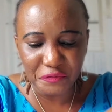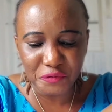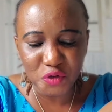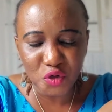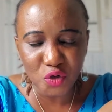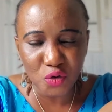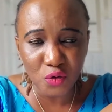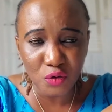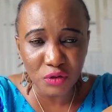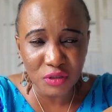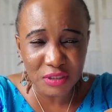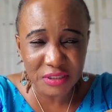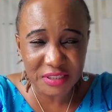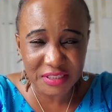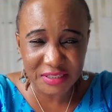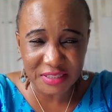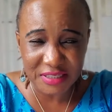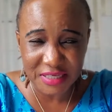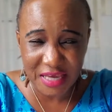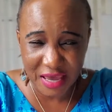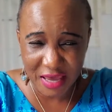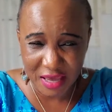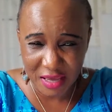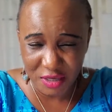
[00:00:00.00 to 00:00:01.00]
you
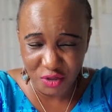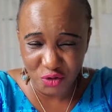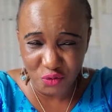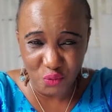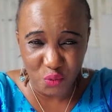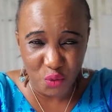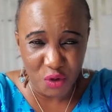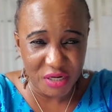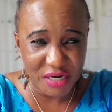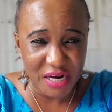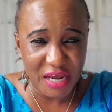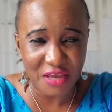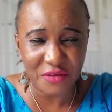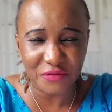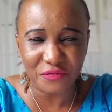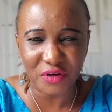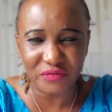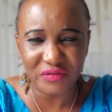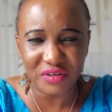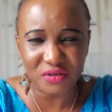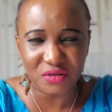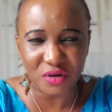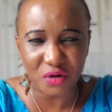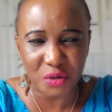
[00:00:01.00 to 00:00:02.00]
say you were not
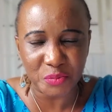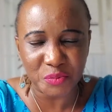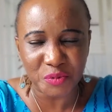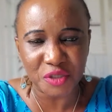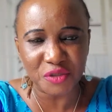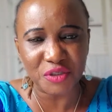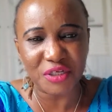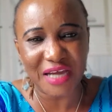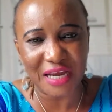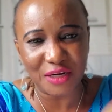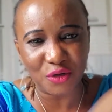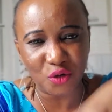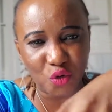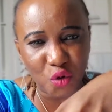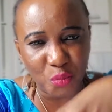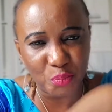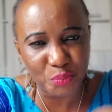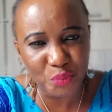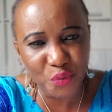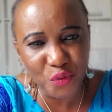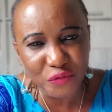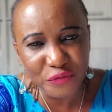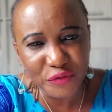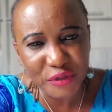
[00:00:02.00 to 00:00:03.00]
involved in corruption, you got to go
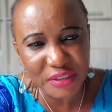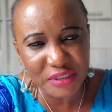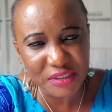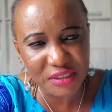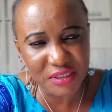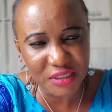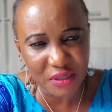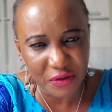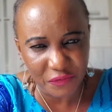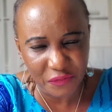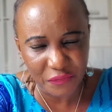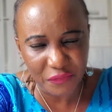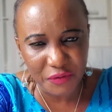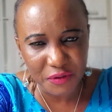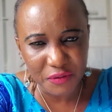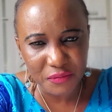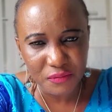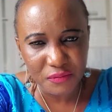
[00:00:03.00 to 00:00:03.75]
prove yourself.